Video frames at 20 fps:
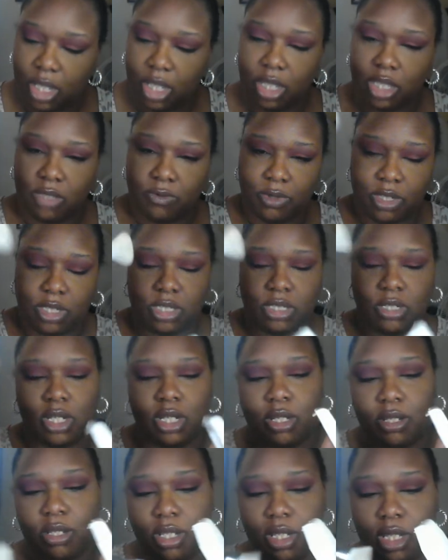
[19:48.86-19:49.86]
So we're just
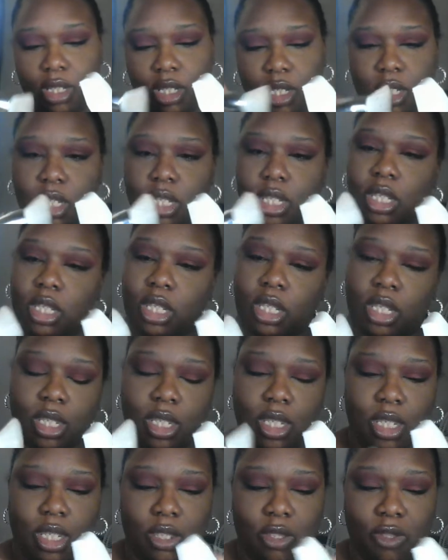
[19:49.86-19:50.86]
gonna,
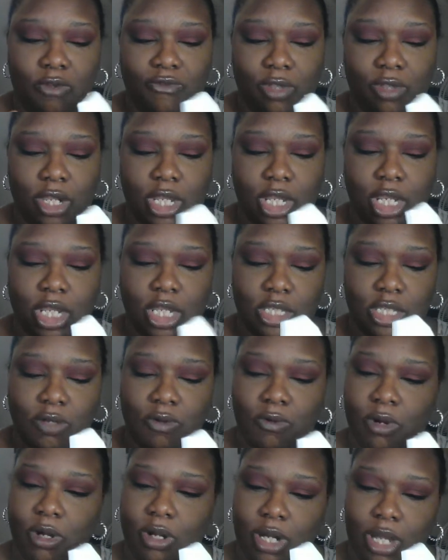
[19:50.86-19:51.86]
hopefully this
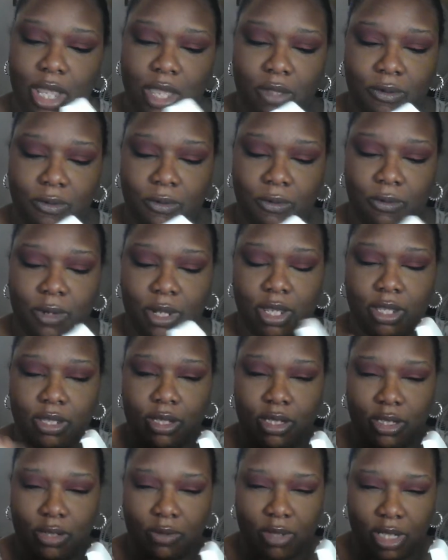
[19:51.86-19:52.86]
will work out well.
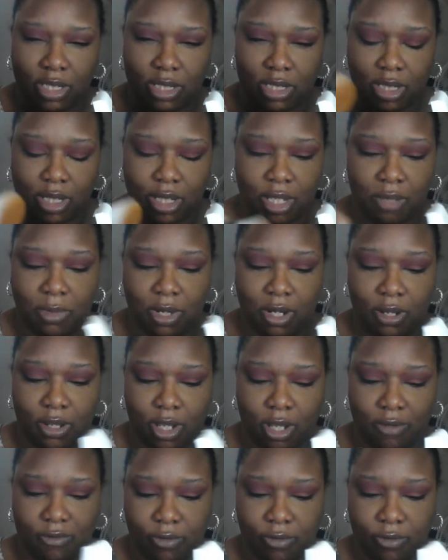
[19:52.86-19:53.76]
It's coming on.